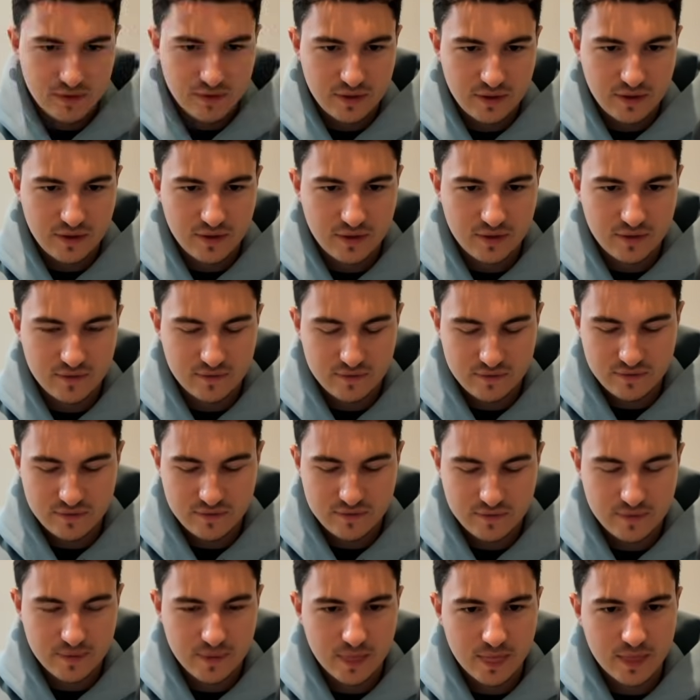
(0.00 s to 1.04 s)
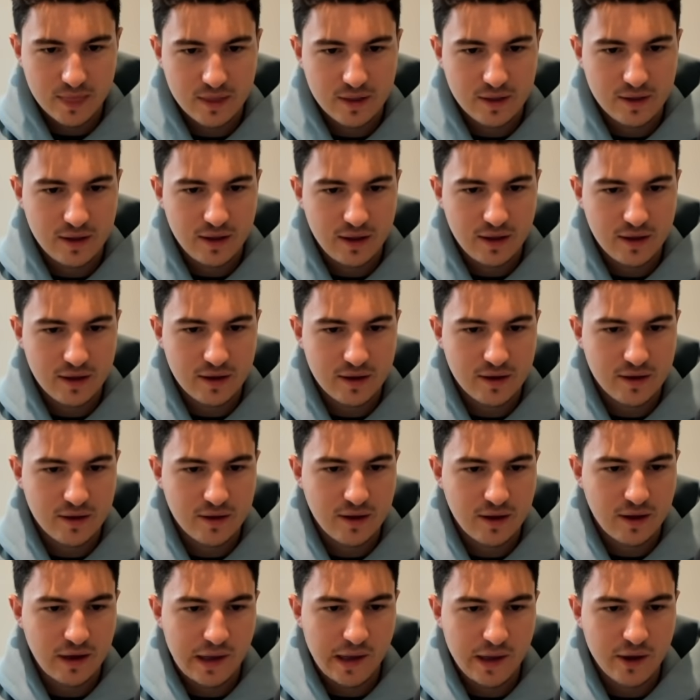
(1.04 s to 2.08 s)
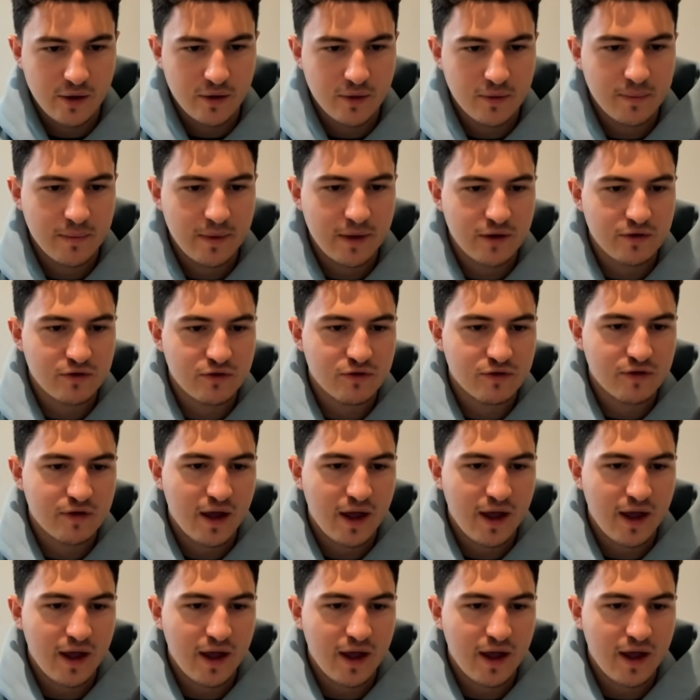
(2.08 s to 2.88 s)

things like how much